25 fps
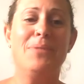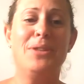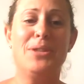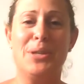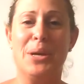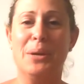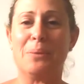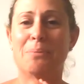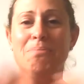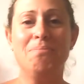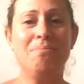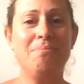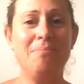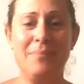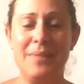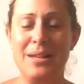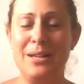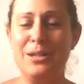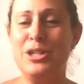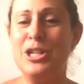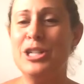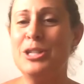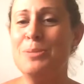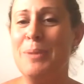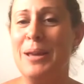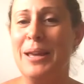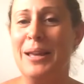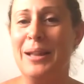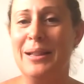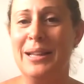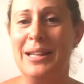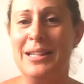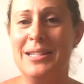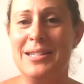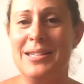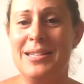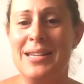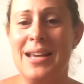So just make a
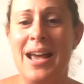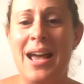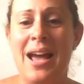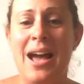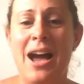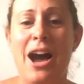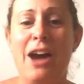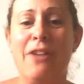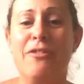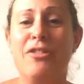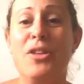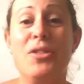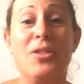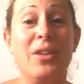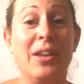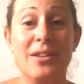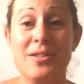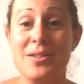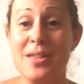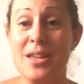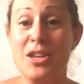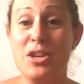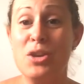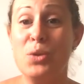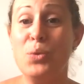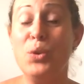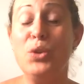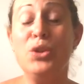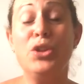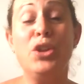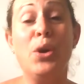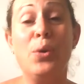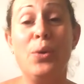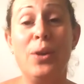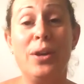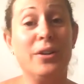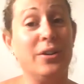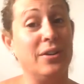list of the things that you will
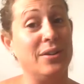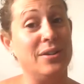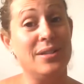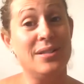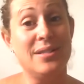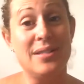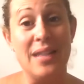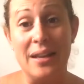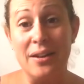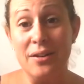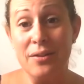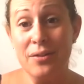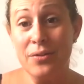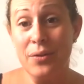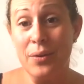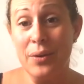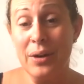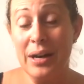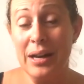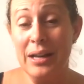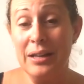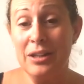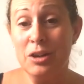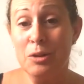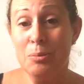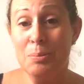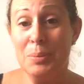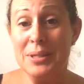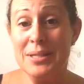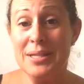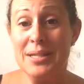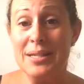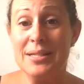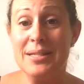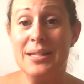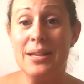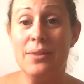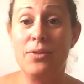no longer settle for in your
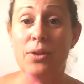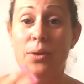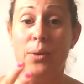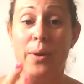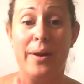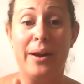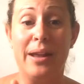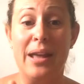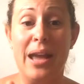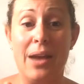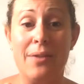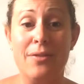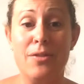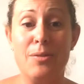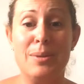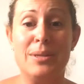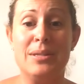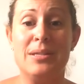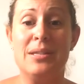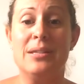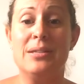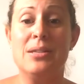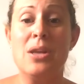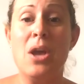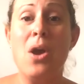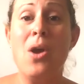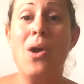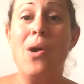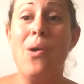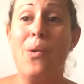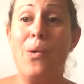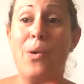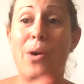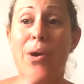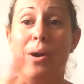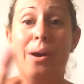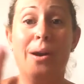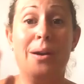business if you already have a business,
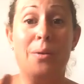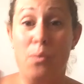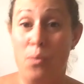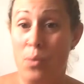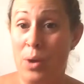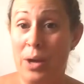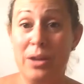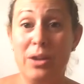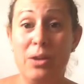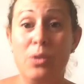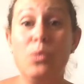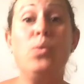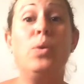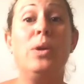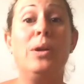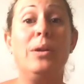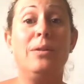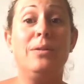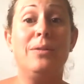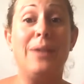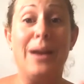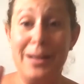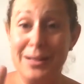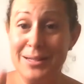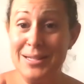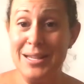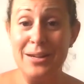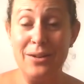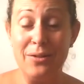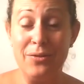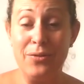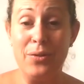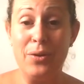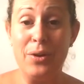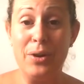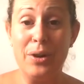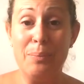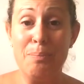or what you will not settle
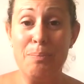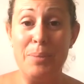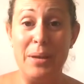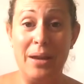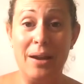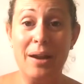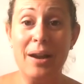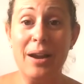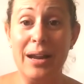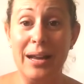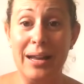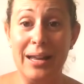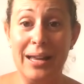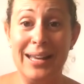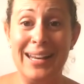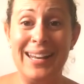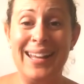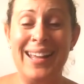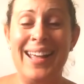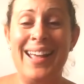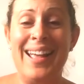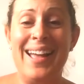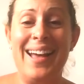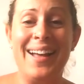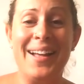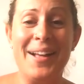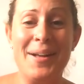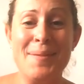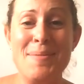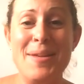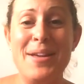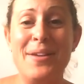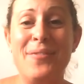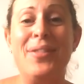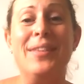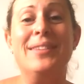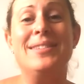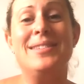for, period,
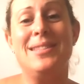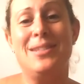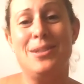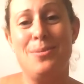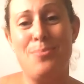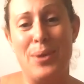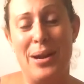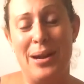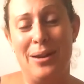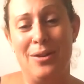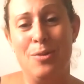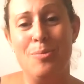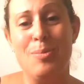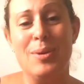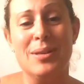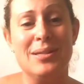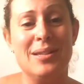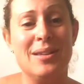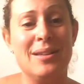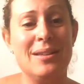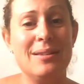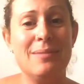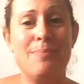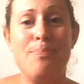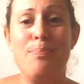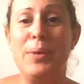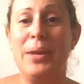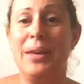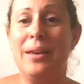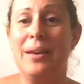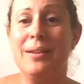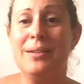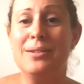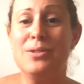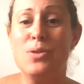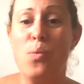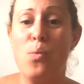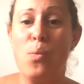if this is a brand new business,
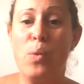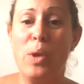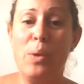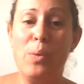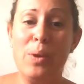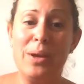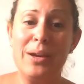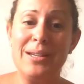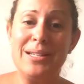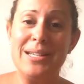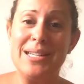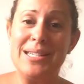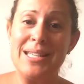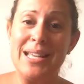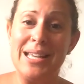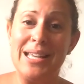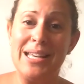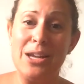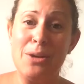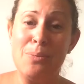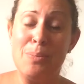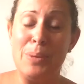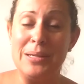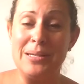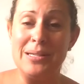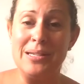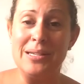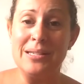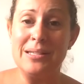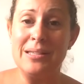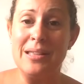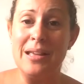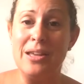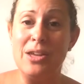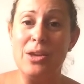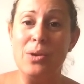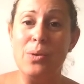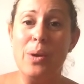because we want to design a business
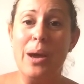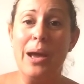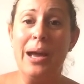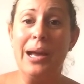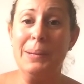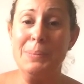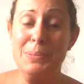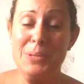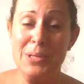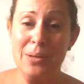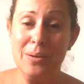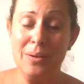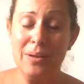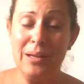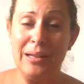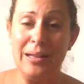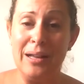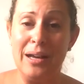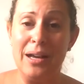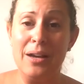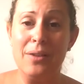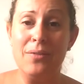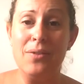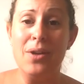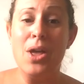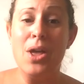that you absolutely love